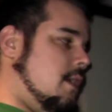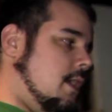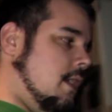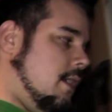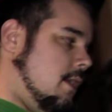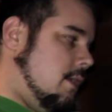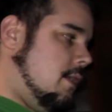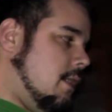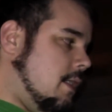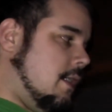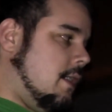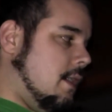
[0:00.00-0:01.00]
And
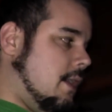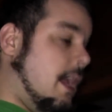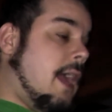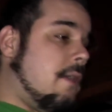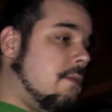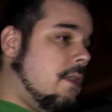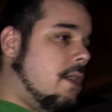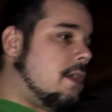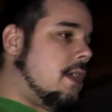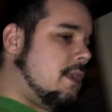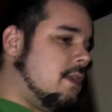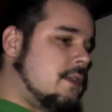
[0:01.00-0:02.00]
uh, yeah, we're all
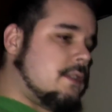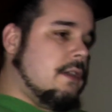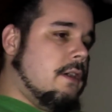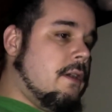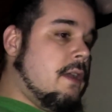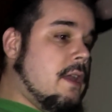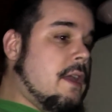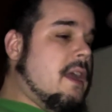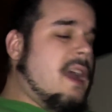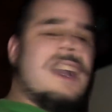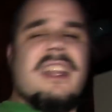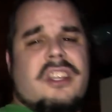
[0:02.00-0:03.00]
good. So
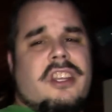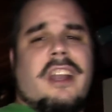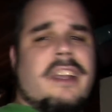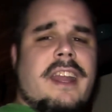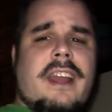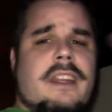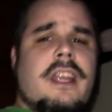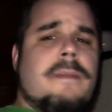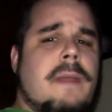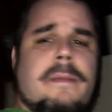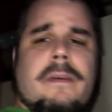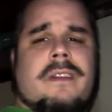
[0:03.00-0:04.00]
I'm going to shut her down here,
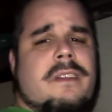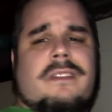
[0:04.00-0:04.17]
people.